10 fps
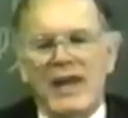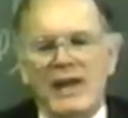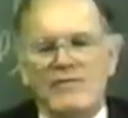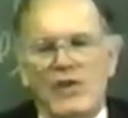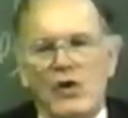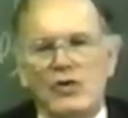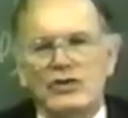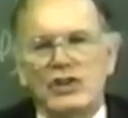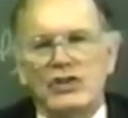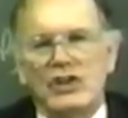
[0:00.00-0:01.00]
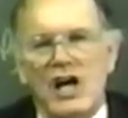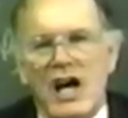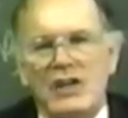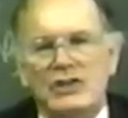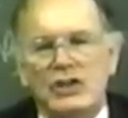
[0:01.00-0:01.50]
falls into the
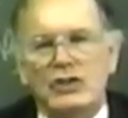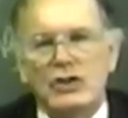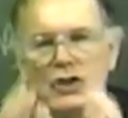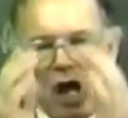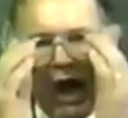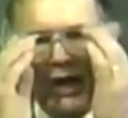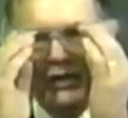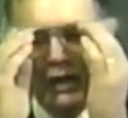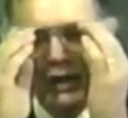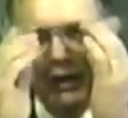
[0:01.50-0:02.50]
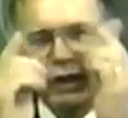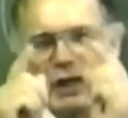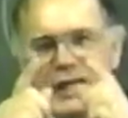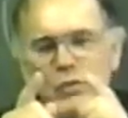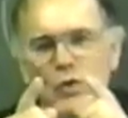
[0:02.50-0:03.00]
honest and good heart,
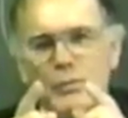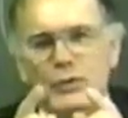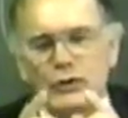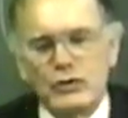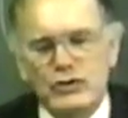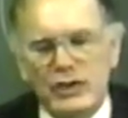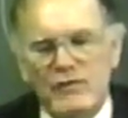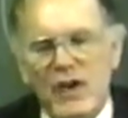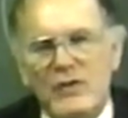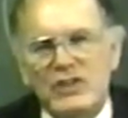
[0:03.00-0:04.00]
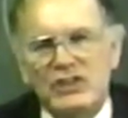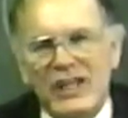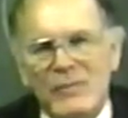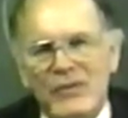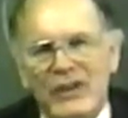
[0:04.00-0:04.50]
it will produce the very
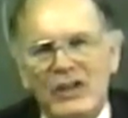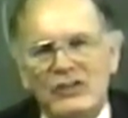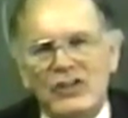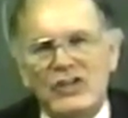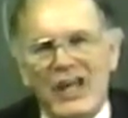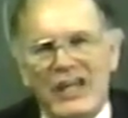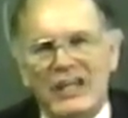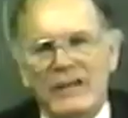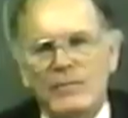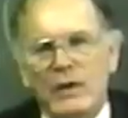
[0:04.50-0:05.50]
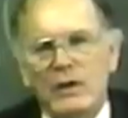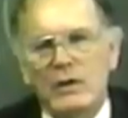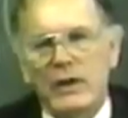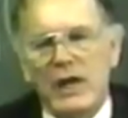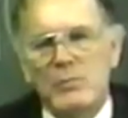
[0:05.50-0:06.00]
same thing today
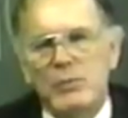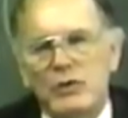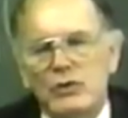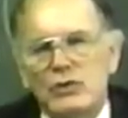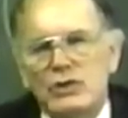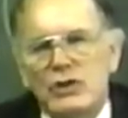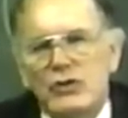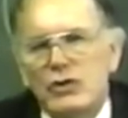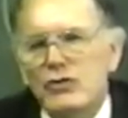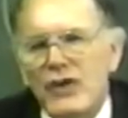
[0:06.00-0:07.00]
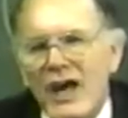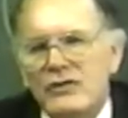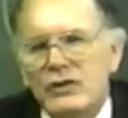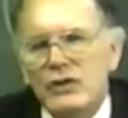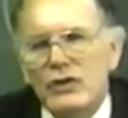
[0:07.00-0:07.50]
that it produced
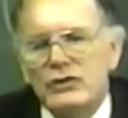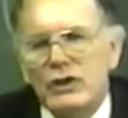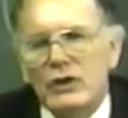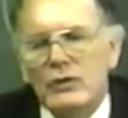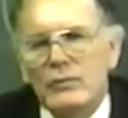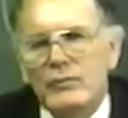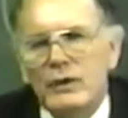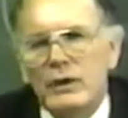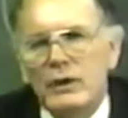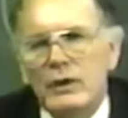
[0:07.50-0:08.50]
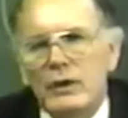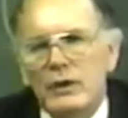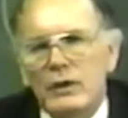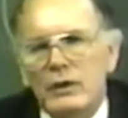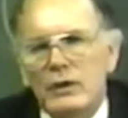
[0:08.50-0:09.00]
2,000 years ago.
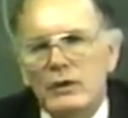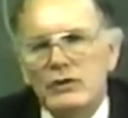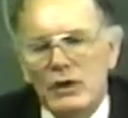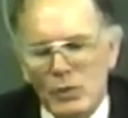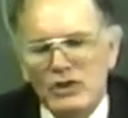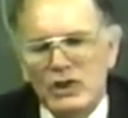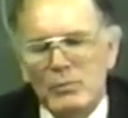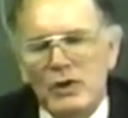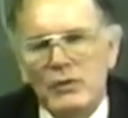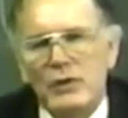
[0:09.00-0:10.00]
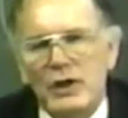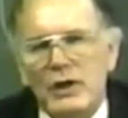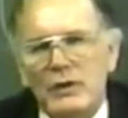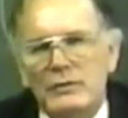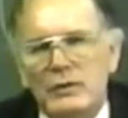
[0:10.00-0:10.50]
Someone said, Brother Rudd,
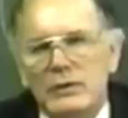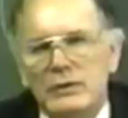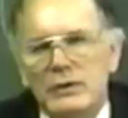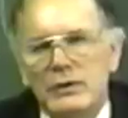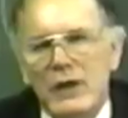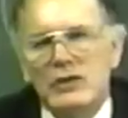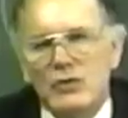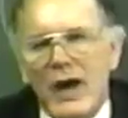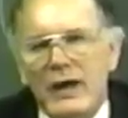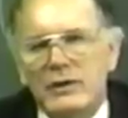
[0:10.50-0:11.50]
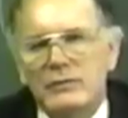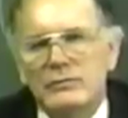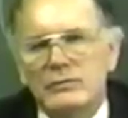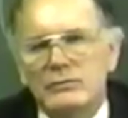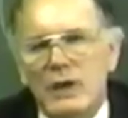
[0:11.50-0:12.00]
that's right.
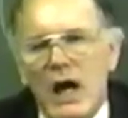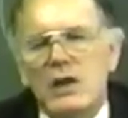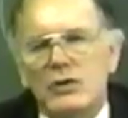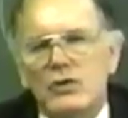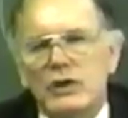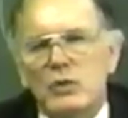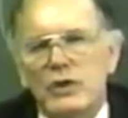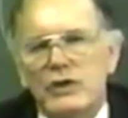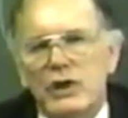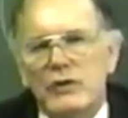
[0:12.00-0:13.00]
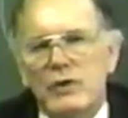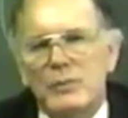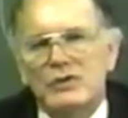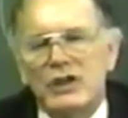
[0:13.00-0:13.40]
I'll agree with you 100%.